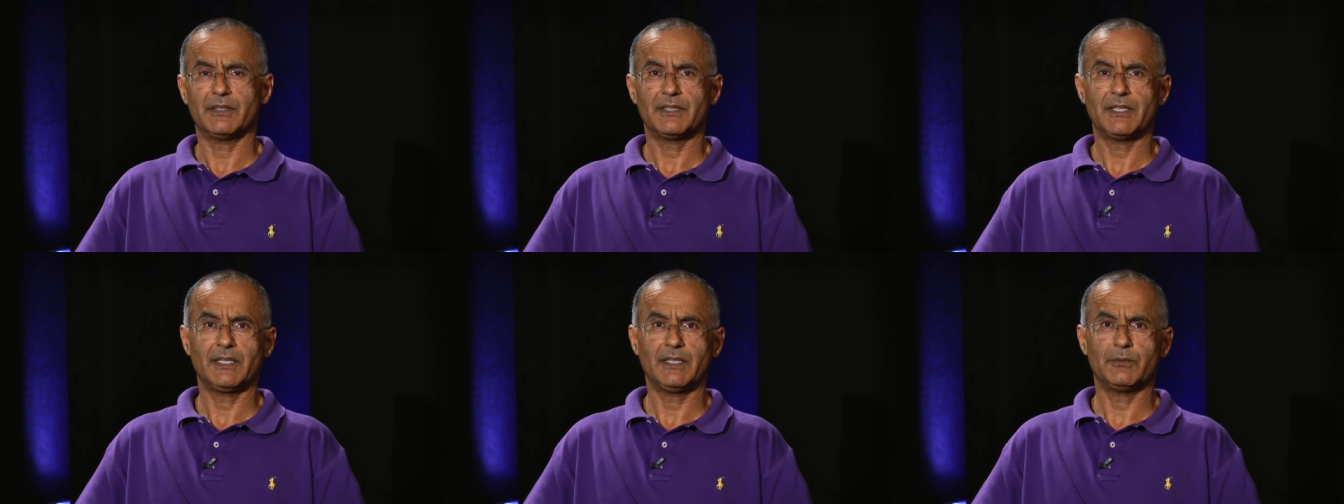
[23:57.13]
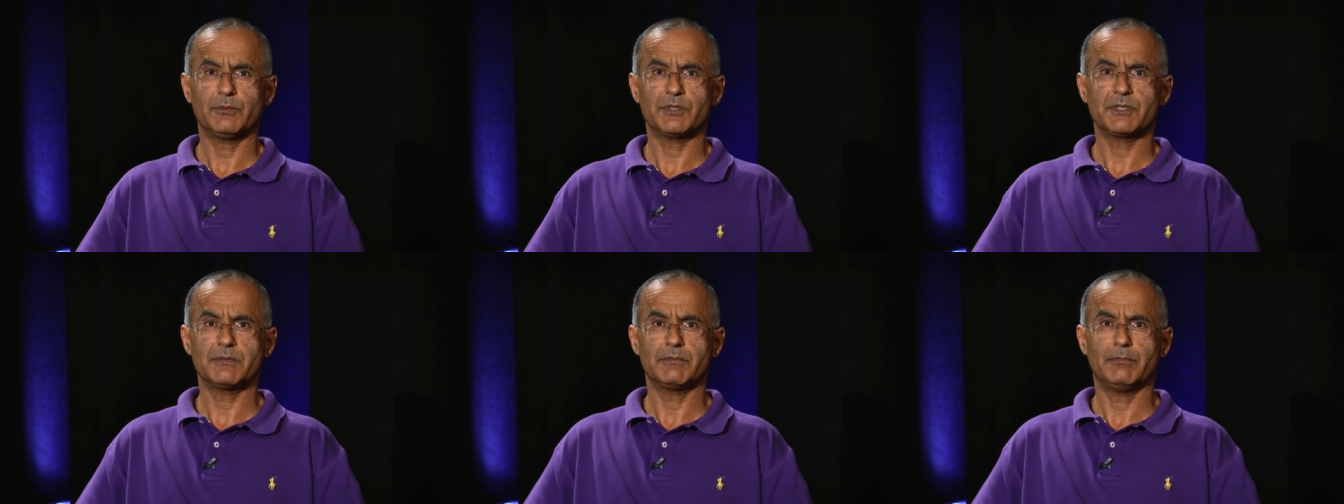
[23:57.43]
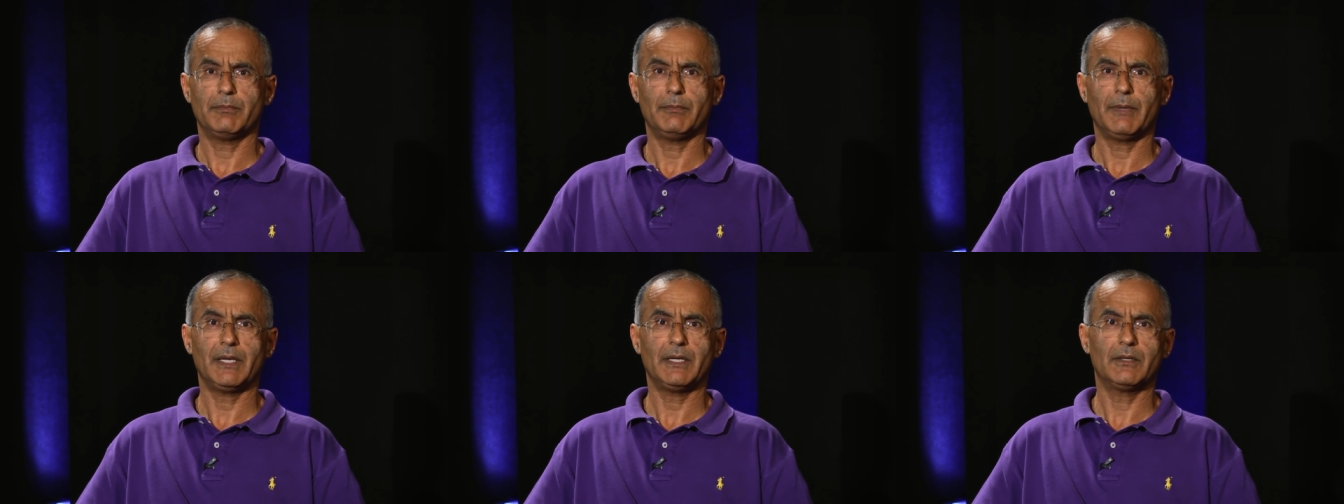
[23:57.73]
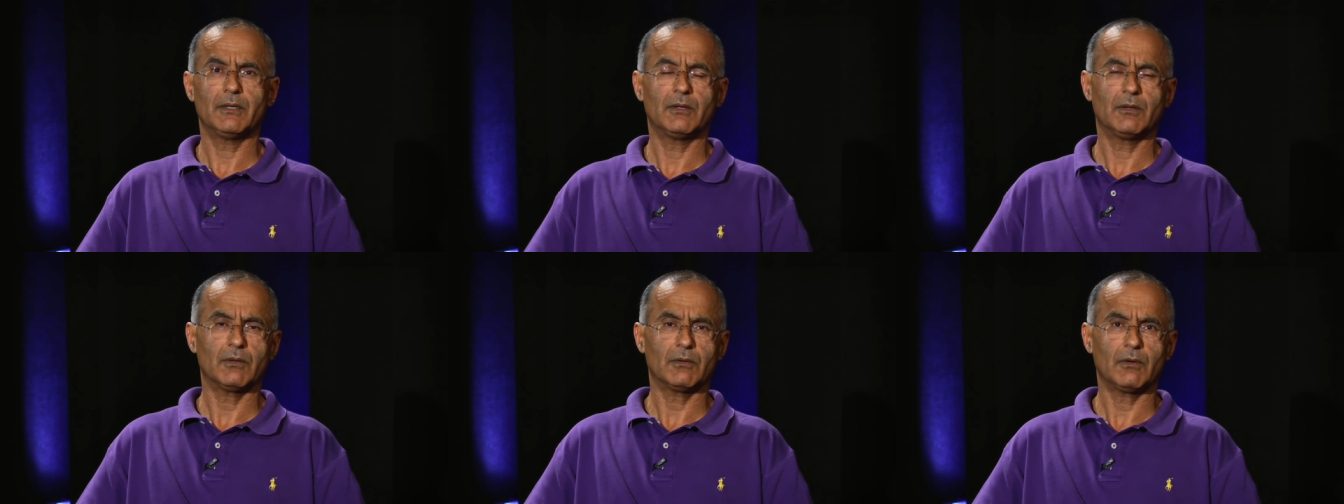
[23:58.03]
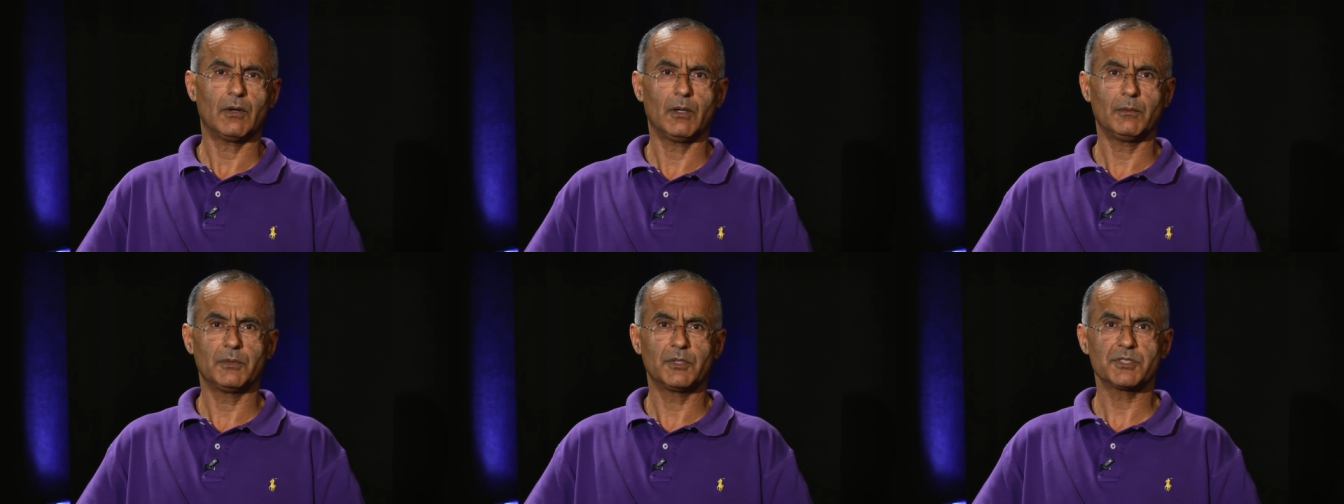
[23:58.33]
I think it was mid,
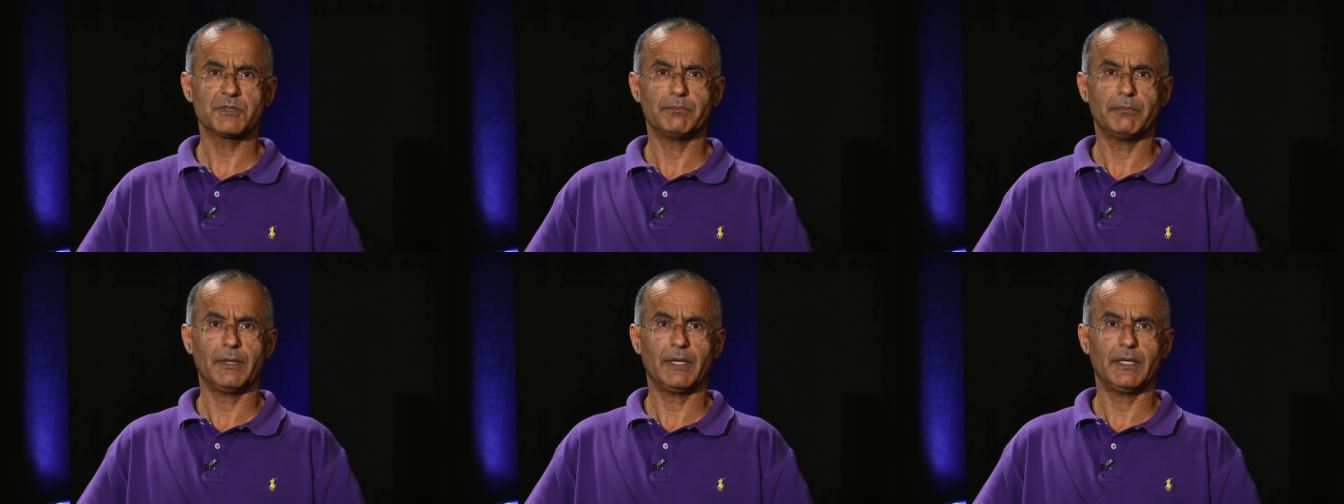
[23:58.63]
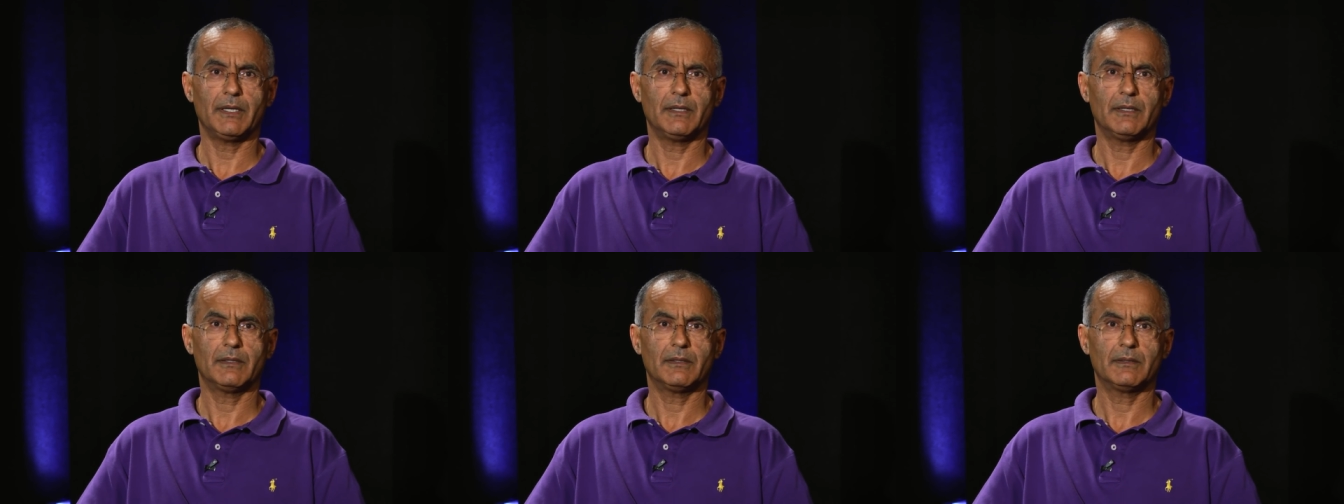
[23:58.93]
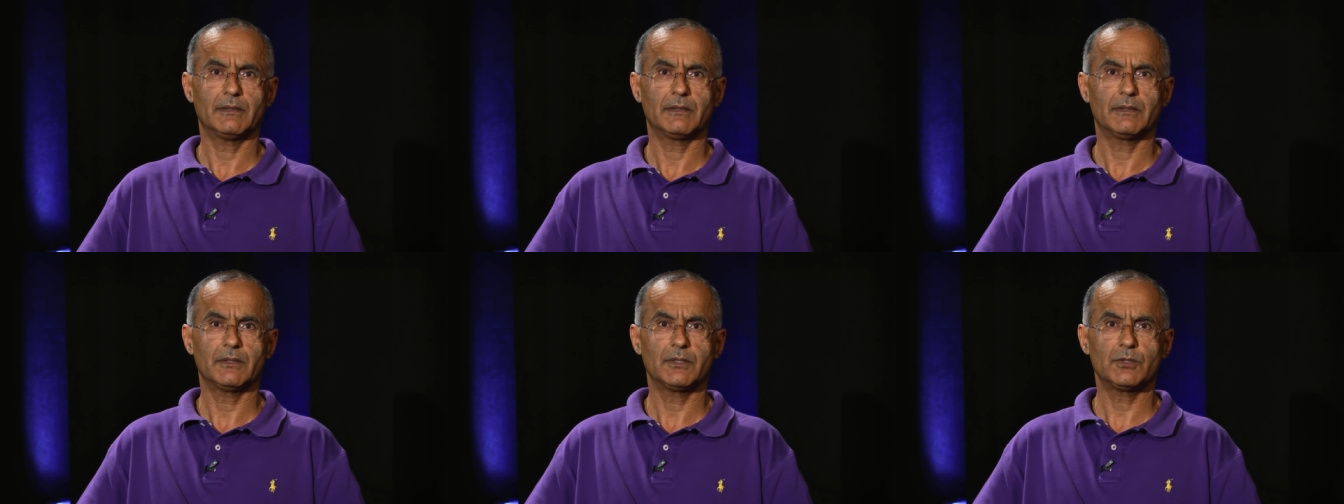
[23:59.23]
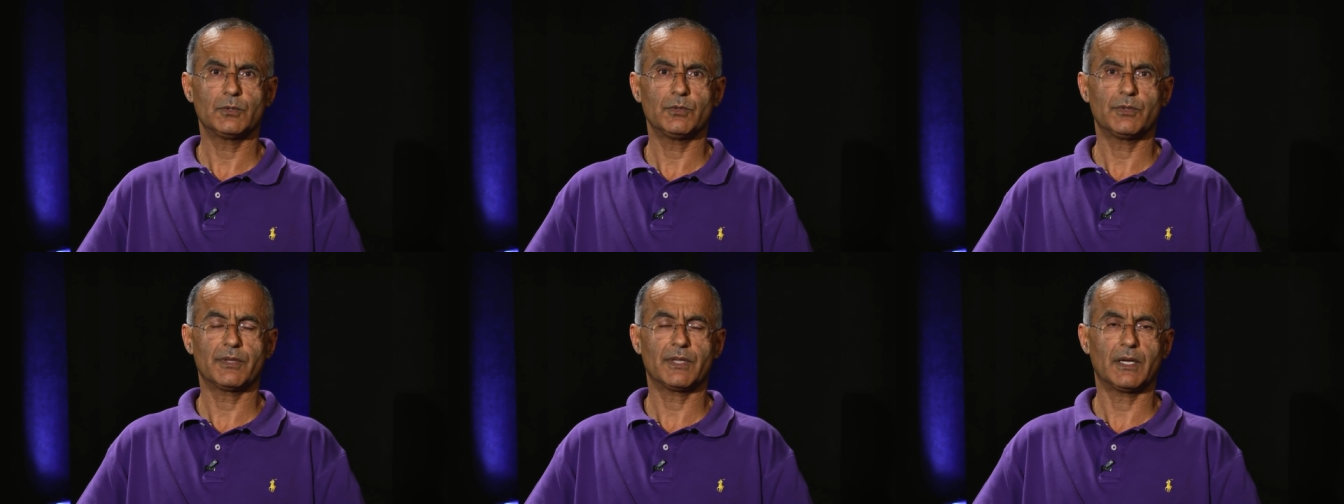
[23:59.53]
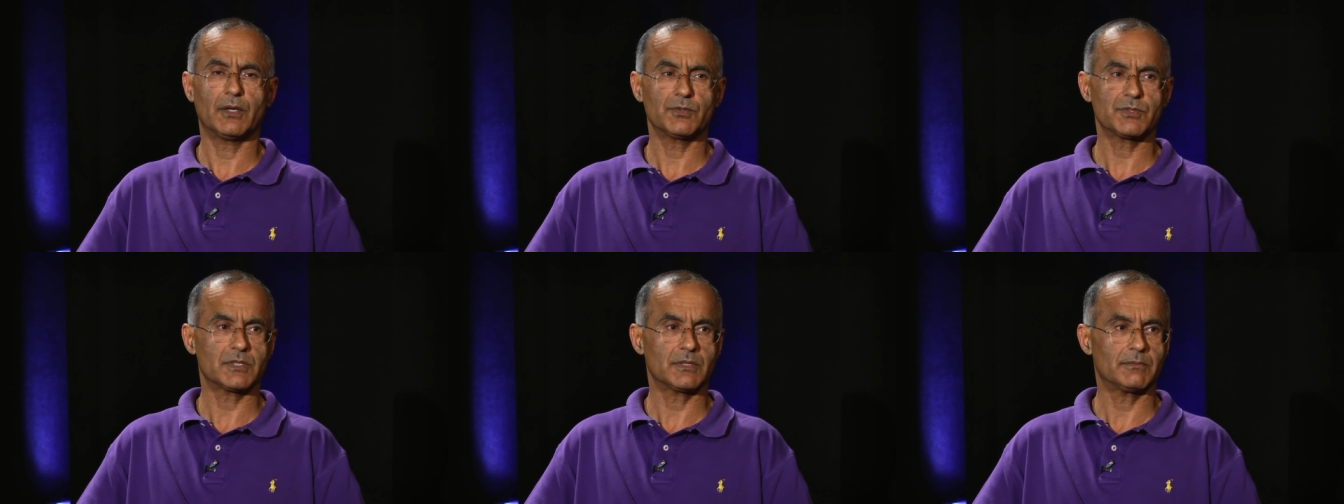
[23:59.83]
almost mid
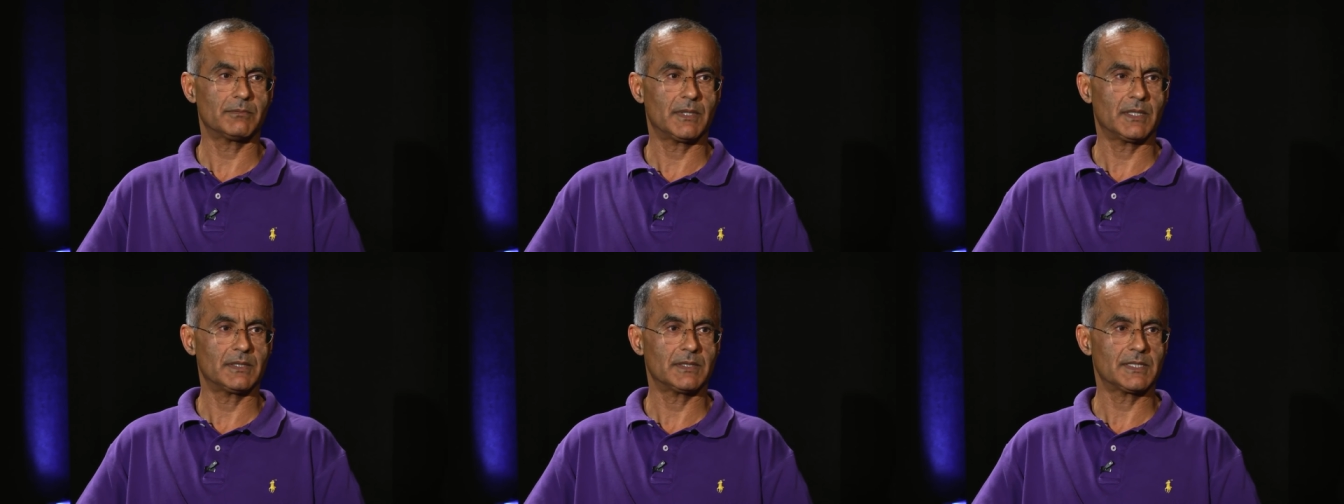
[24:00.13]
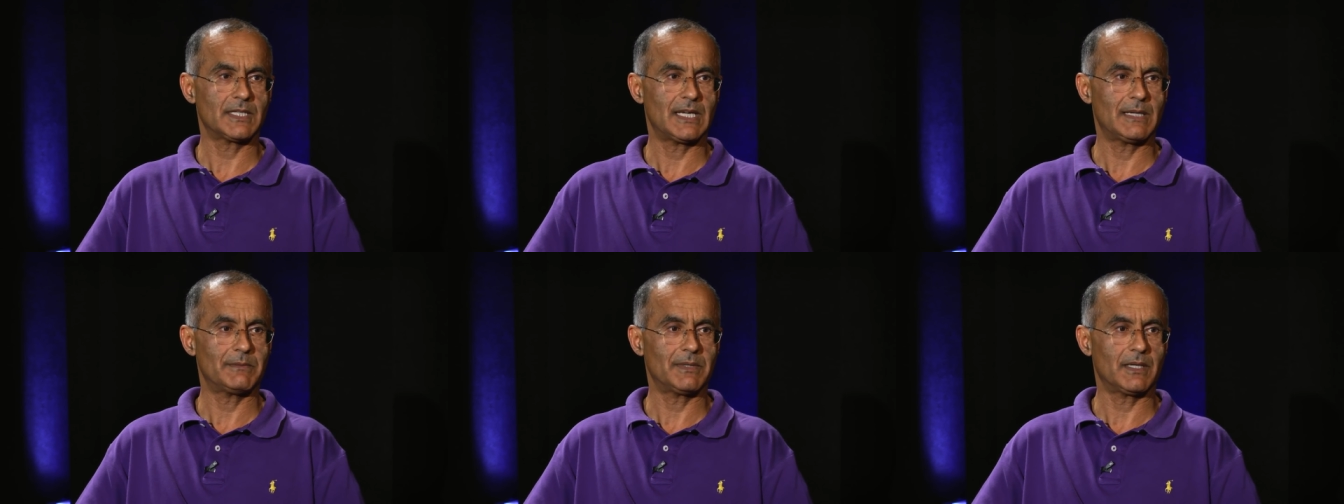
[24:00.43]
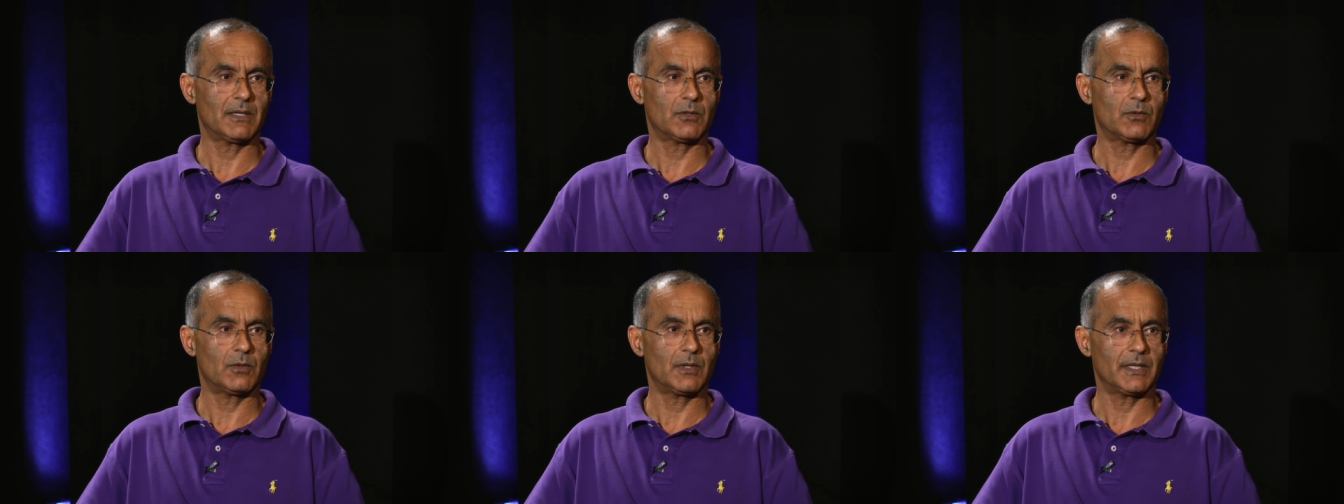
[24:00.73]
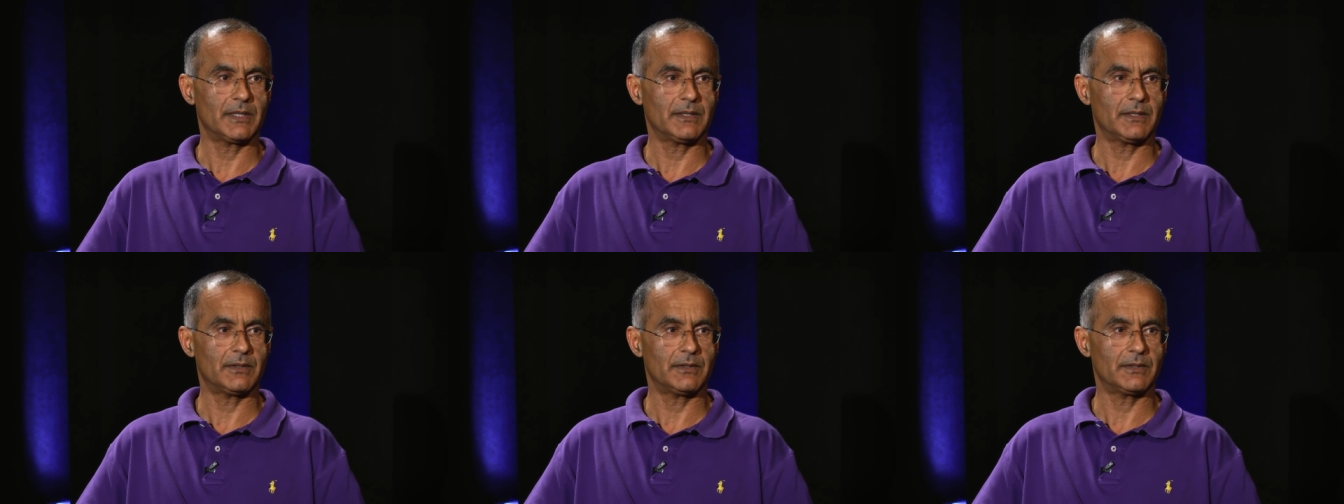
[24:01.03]
2000 by the time I acquired